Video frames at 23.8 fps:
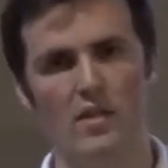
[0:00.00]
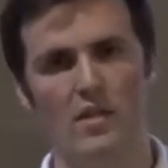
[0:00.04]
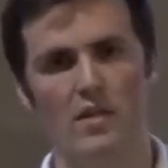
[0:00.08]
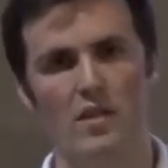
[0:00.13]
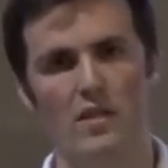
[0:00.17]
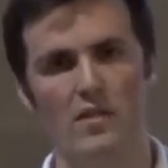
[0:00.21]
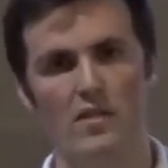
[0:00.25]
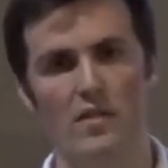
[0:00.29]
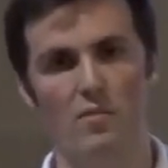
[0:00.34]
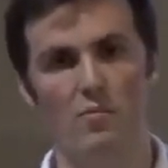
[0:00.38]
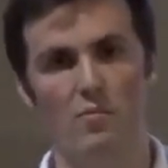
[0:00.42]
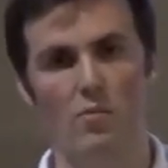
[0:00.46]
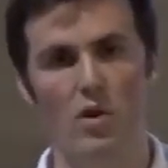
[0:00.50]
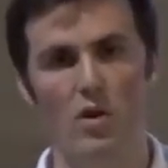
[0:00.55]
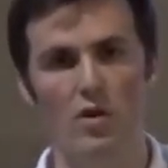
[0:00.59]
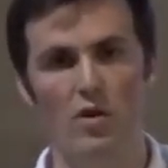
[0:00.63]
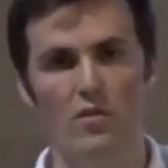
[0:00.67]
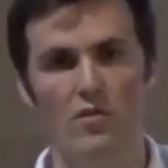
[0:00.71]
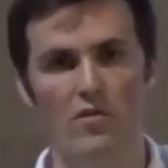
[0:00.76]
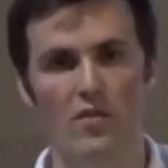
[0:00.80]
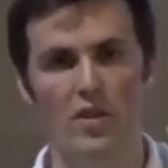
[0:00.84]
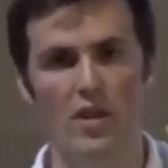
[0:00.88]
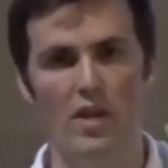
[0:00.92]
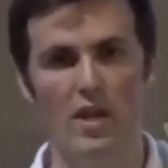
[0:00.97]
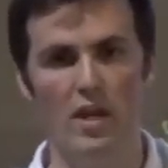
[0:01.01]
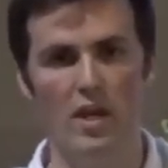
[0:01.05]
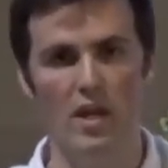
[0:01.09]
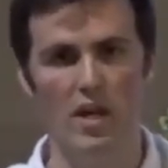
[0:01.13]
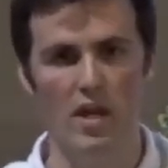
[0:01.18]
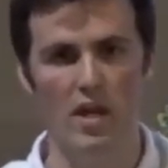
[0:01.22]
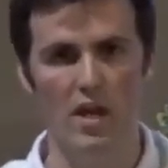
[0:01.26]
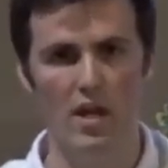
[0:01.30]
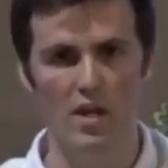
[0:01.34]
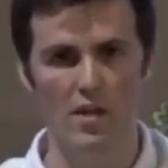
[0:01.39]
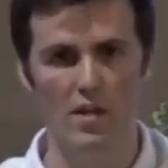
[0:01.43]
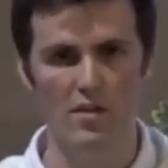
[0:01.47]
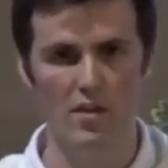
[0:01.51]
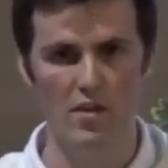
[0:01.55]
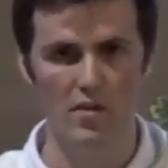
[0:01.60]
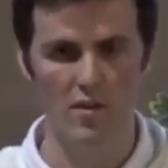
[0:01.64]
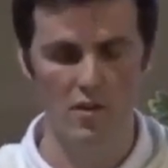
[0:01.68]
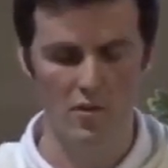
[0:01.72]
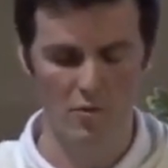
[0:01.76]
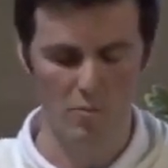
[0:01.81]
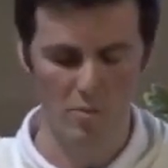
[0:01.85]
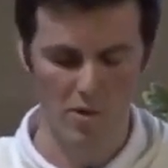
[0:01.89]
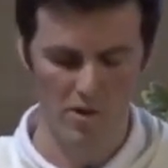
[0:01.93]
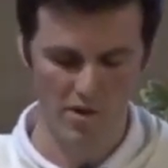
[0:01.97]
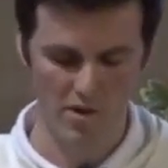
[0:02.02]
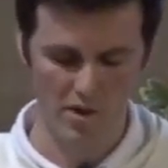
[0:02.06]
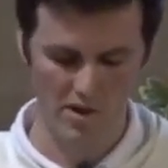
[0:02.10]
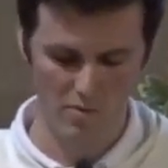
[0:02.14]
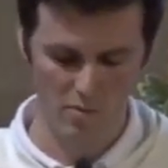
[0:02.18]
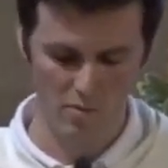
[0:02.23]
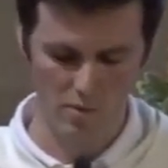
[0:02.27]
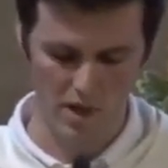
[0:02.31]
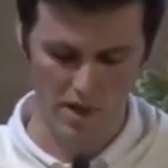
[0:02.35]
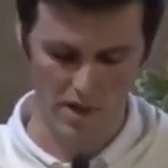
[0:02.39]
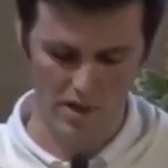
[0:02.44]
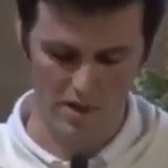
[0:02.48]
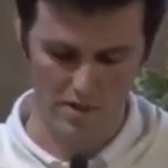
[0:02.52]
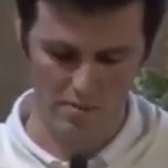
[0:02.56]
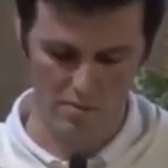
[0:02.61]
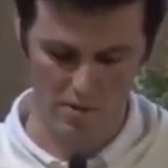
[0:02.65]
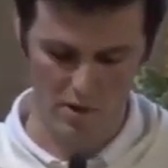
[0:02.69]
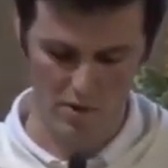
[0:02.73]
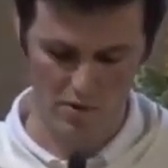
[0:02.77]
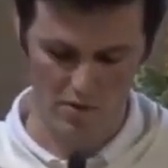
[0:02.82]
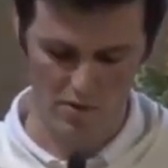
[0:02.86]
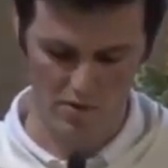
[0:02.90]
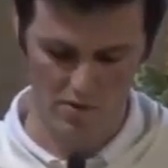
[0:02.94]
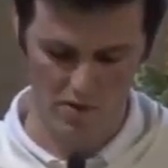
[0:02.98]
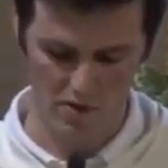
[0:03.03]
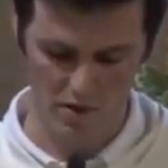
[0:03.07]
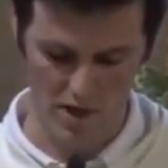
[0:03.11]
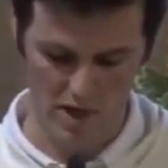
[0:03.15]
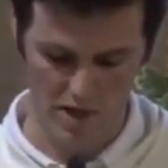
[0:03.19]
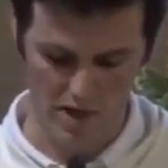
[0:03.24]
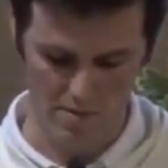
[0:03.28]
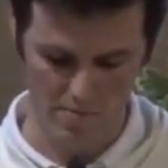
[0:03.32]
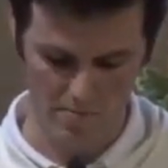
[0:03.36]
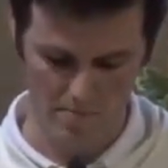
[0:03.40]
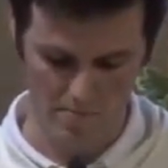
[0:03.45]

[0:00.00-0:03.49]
as it was in her that the Spirit worked most fully.